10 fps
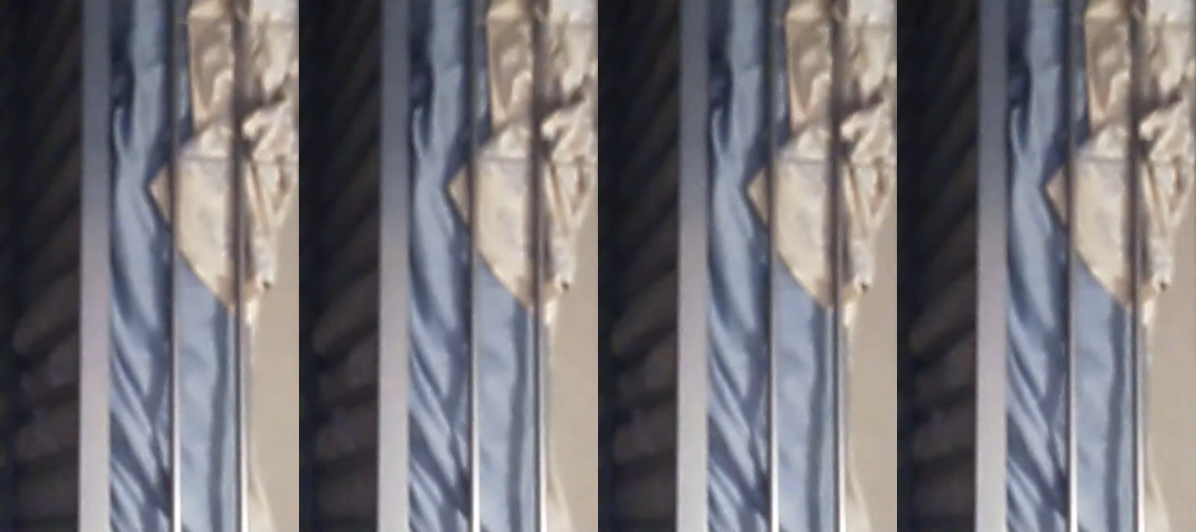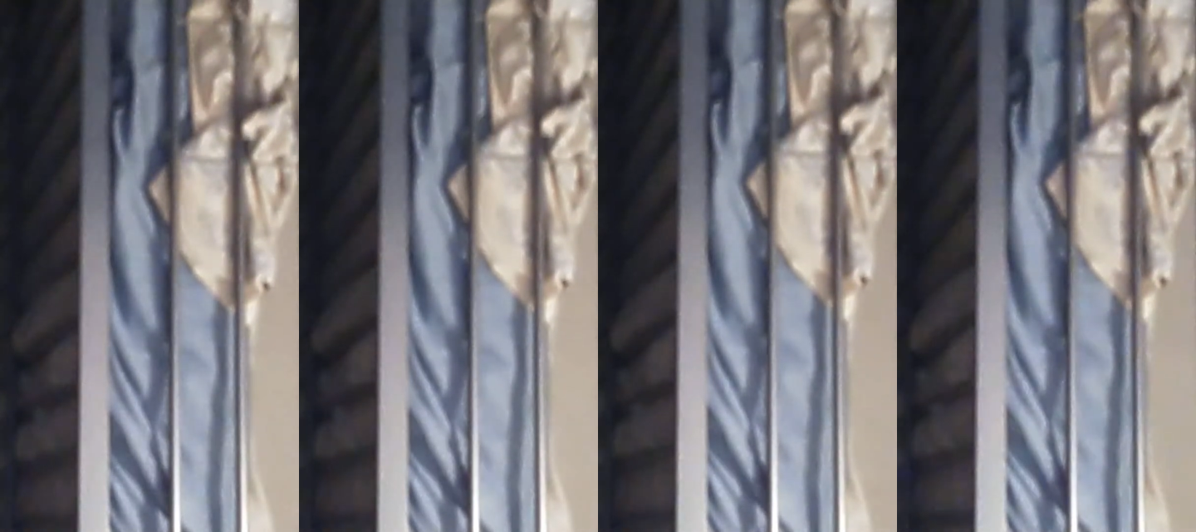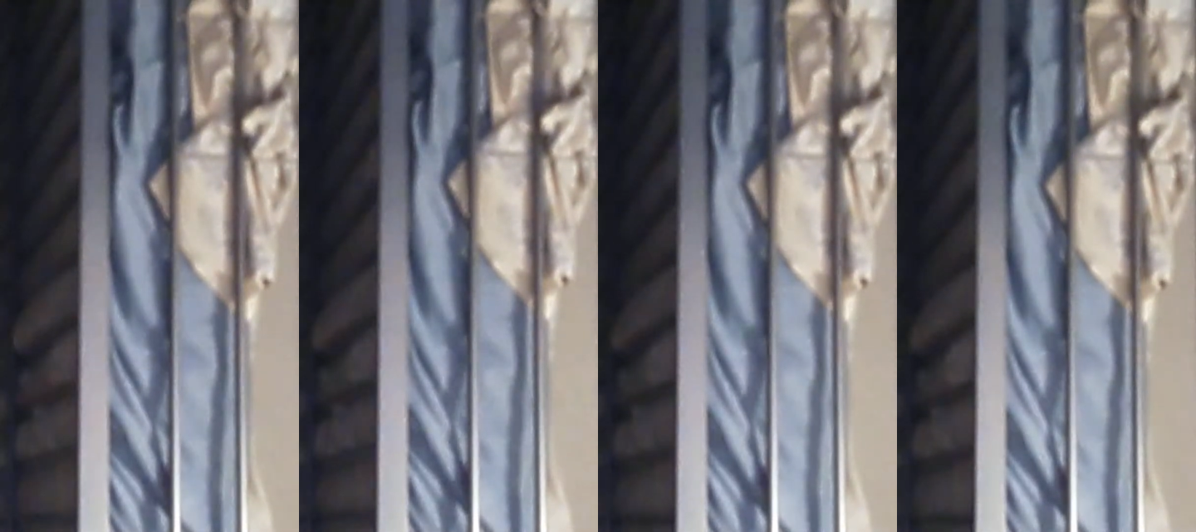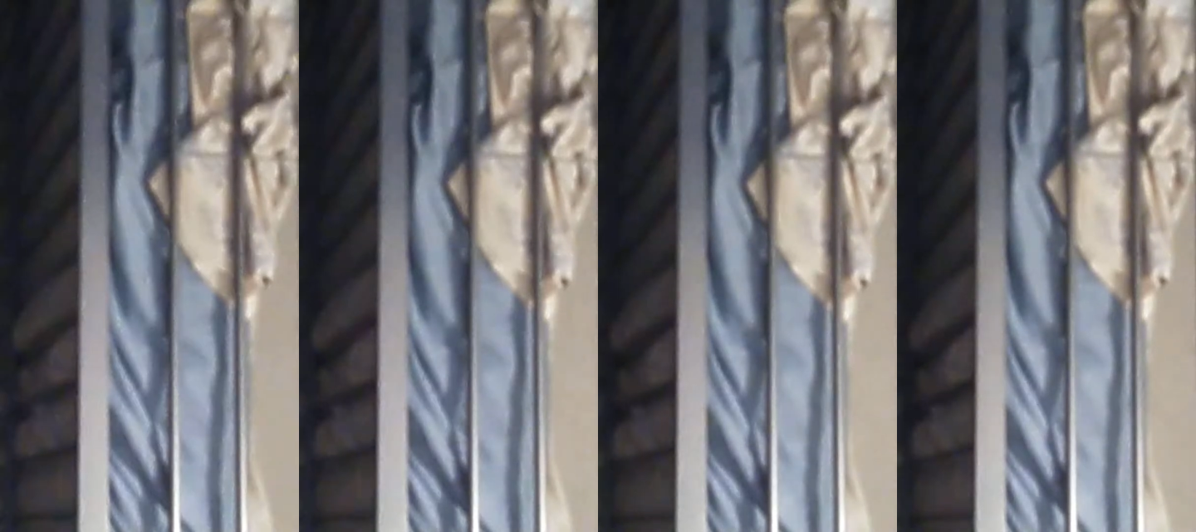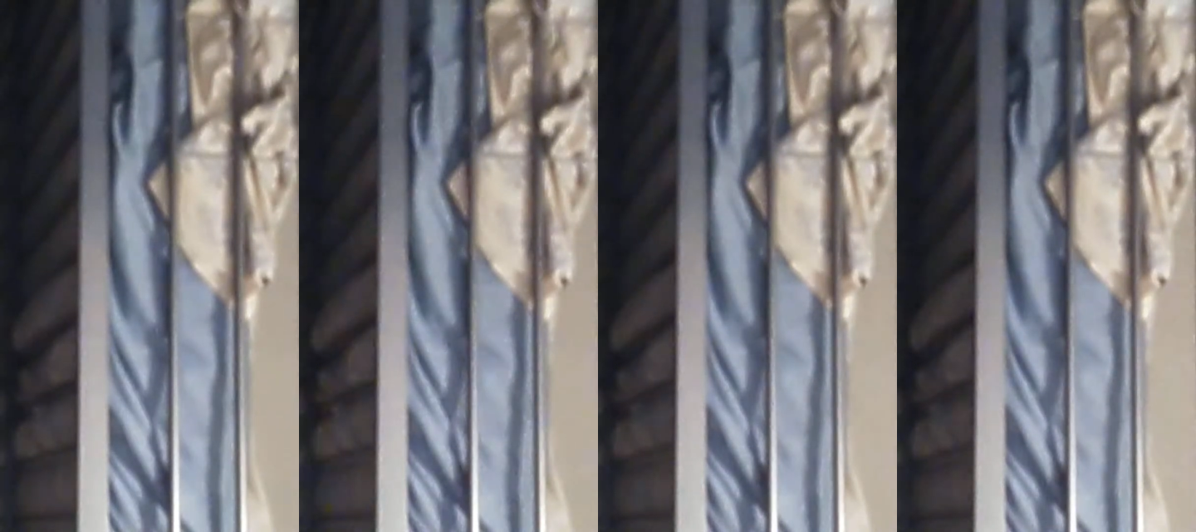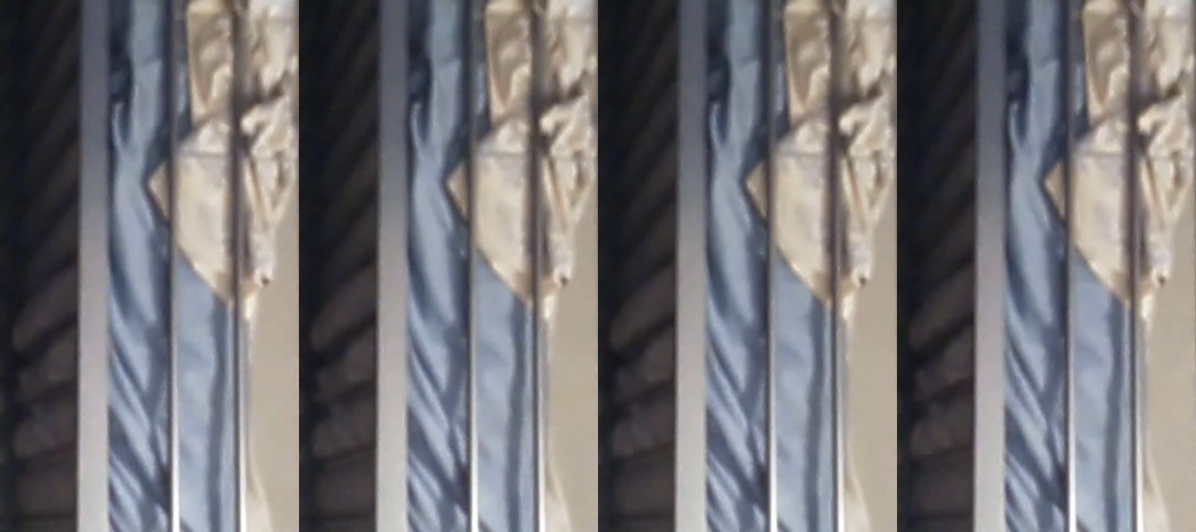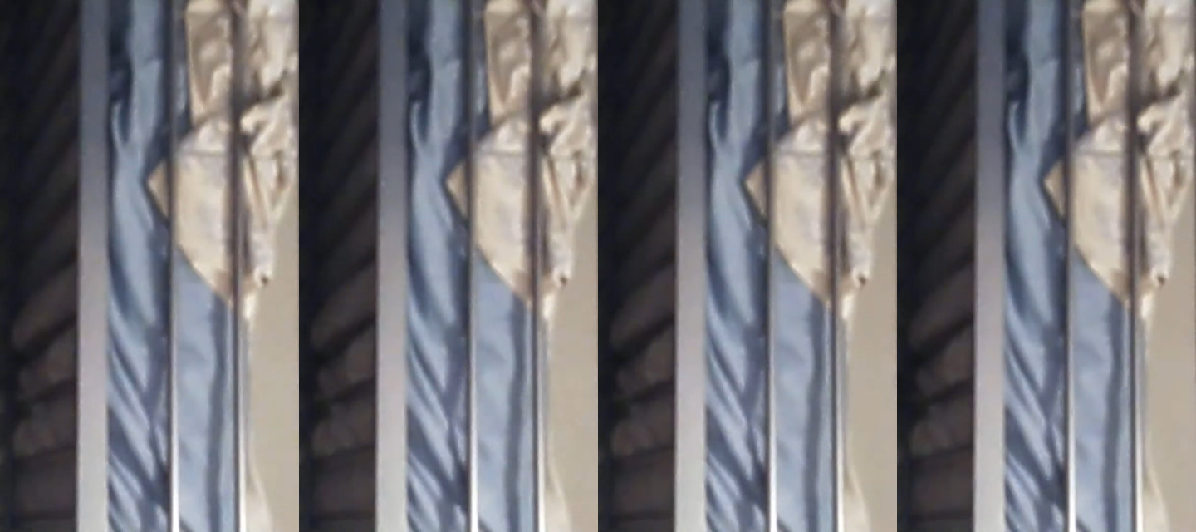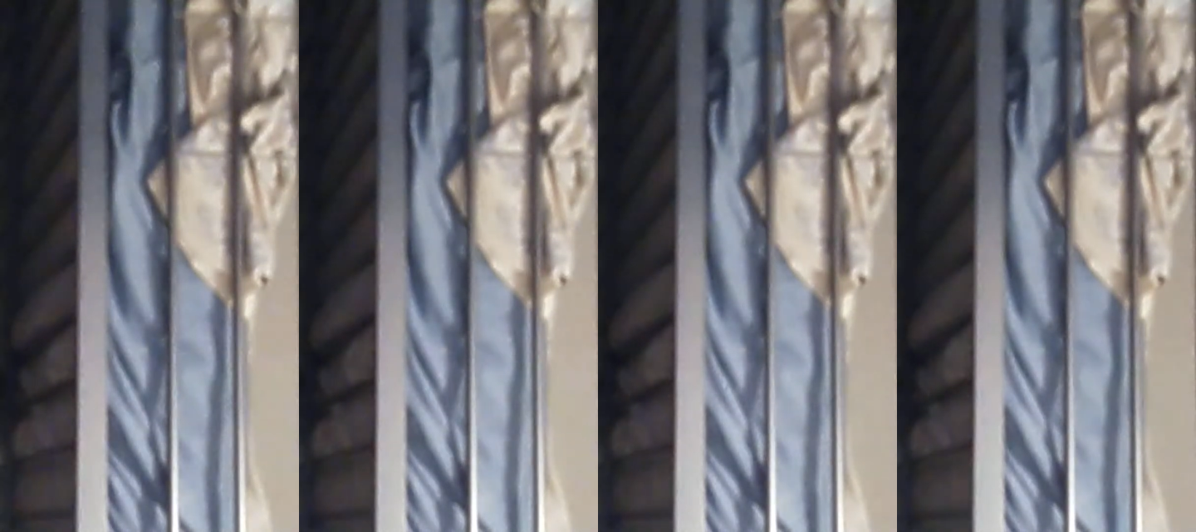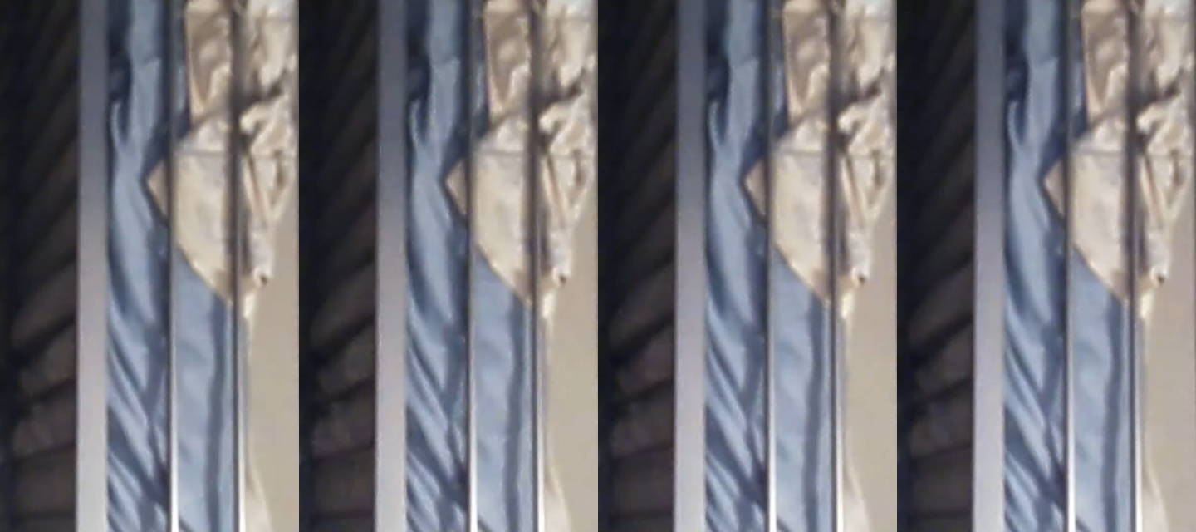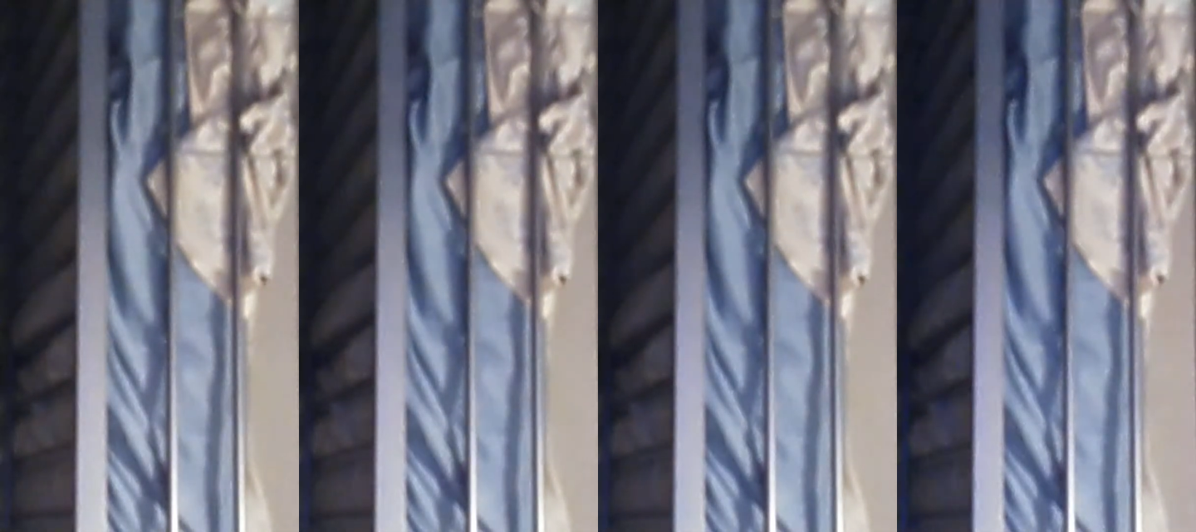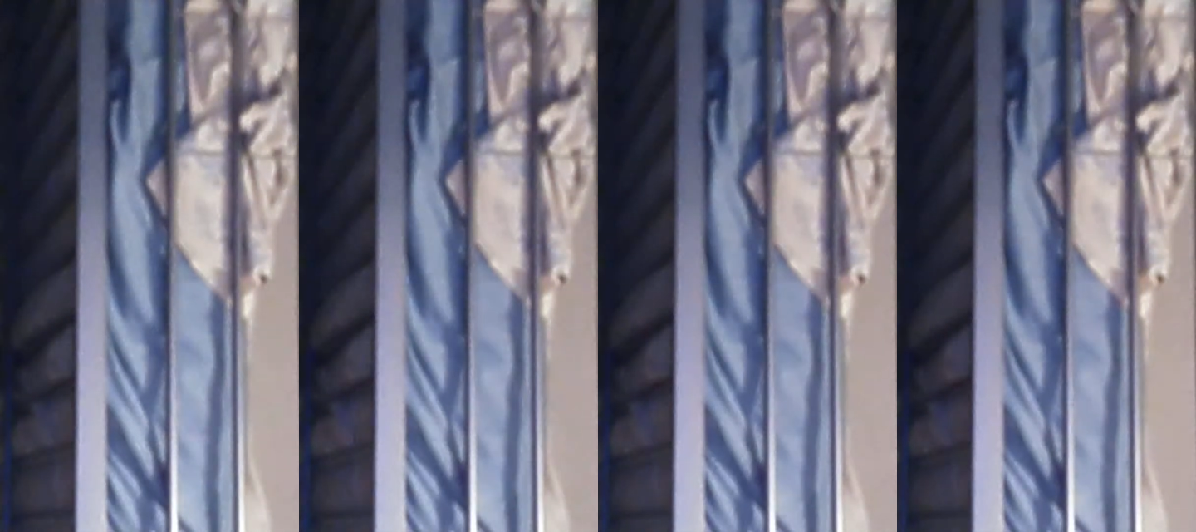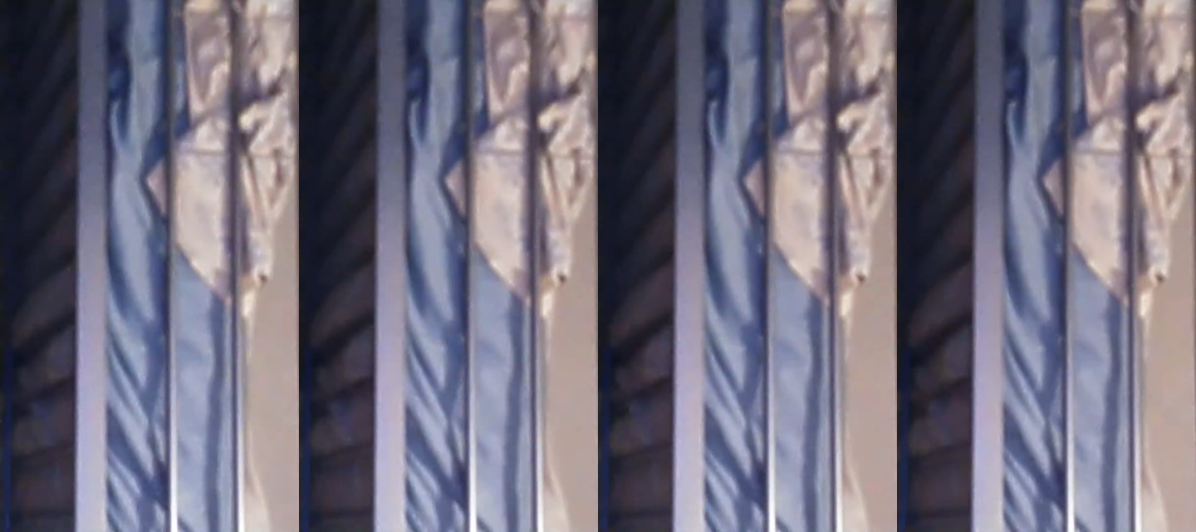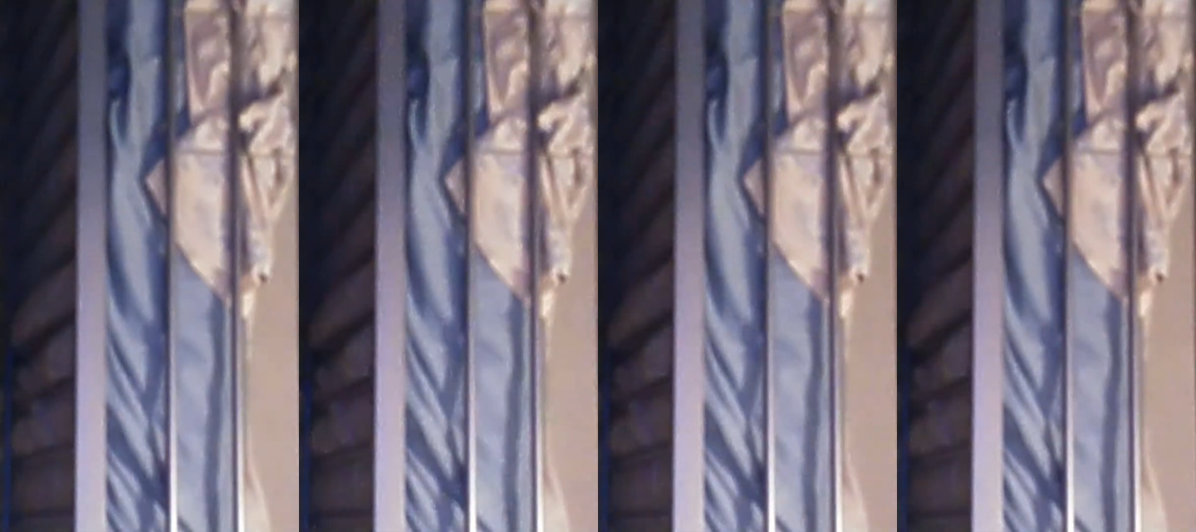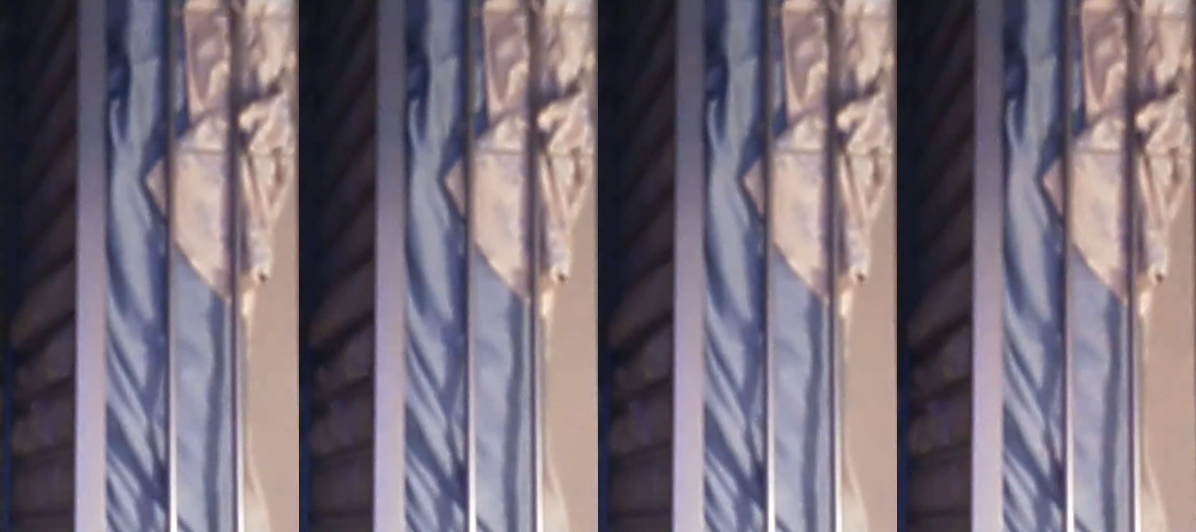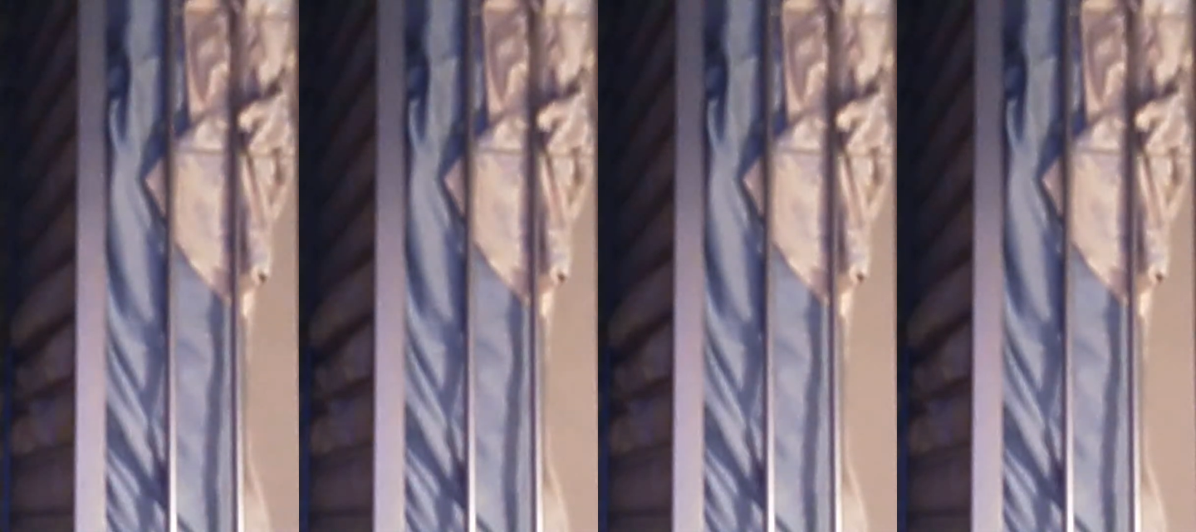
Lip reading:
[unreadable: no face in view]